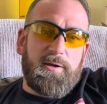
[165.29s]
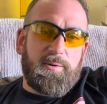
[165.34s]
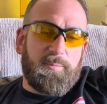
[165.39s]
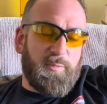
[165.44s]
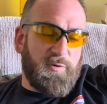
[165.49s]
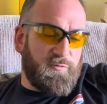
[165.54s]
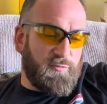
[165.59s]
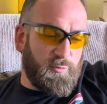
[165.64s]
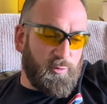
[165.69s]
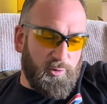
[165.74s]

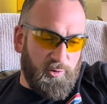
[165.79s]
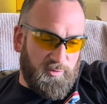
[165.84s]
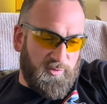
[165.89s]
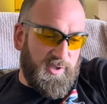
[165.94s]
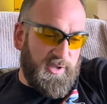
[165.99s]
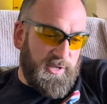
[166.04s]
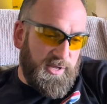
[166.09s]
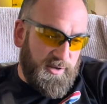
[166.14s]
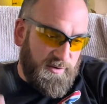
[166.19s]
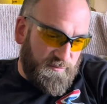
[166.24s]
before
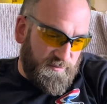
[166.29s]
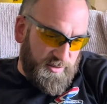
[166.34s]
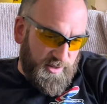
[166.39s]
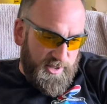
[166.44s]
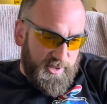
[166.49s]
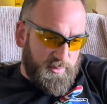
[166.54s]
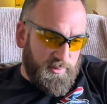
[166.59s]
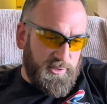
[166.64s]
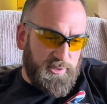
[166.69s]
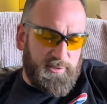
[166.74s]
taking a
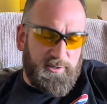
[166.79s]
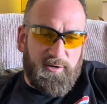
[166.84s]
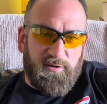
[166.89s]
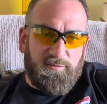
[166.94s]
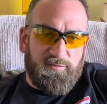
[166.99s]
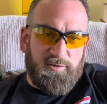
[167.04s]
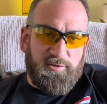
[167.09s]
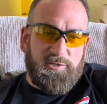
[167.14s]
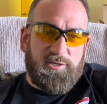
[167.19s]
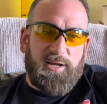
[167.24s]
flywheel
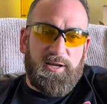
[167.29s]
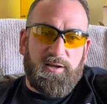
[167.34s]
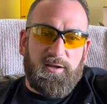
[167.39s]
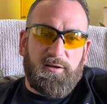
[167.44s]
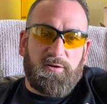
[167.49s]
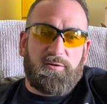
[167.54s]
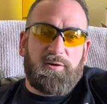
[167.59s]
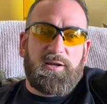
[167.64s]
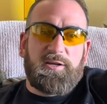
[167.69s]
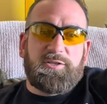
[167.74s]
off to check a
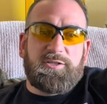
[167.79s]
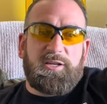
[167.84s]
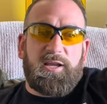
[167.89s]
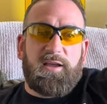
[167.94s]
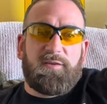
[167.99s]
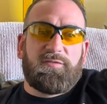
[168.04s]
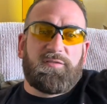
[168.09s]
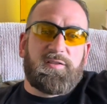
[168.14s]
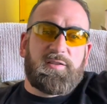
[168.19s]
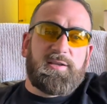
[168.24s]

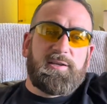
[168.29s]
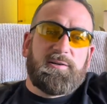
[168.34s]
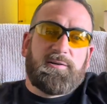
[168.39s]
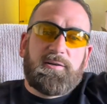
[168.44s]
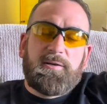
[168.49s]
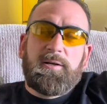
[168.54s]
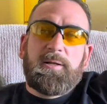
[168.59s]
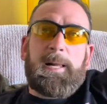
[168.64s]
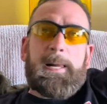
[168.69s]
crankshaft seal.